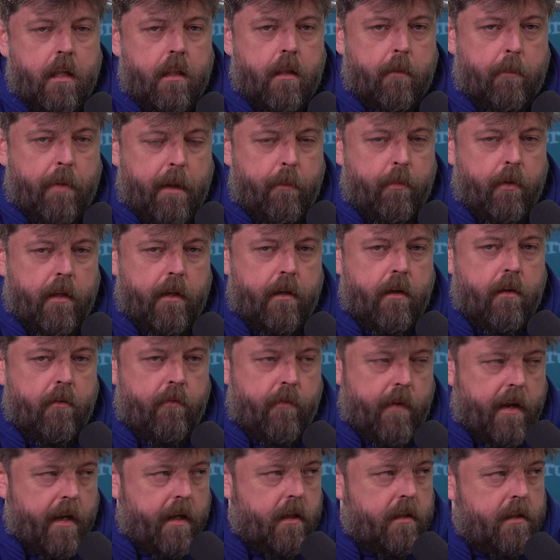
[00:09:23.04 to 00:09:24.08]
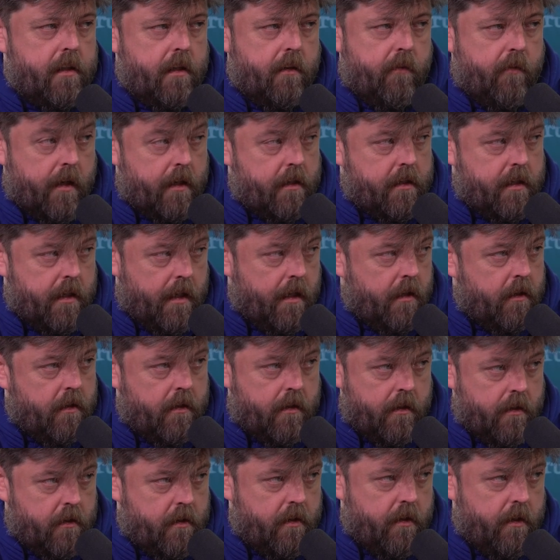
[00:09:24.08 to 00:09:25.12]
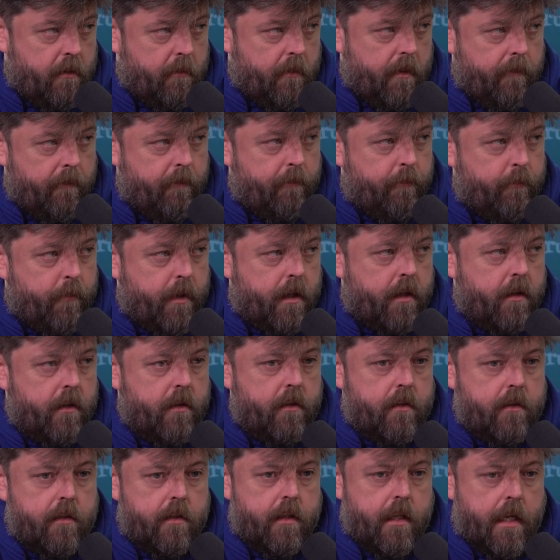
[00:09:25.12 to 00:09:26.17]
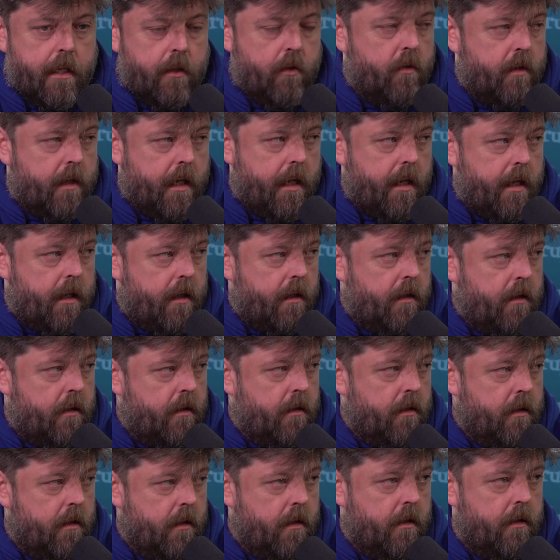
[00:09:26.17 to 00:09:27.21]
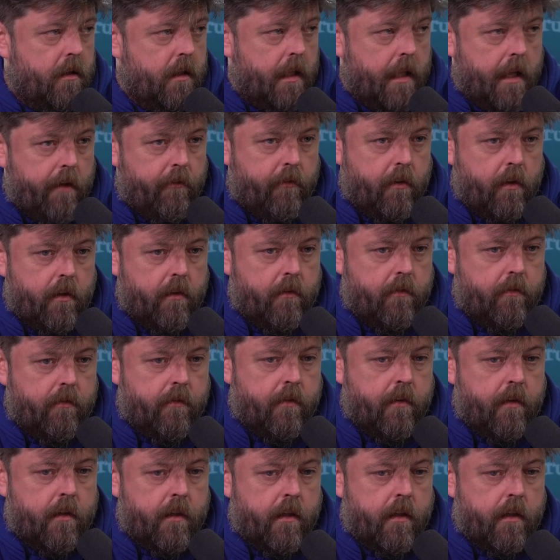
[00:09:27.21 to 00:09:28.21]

the people it affects the end consumer, because they're not getting the level of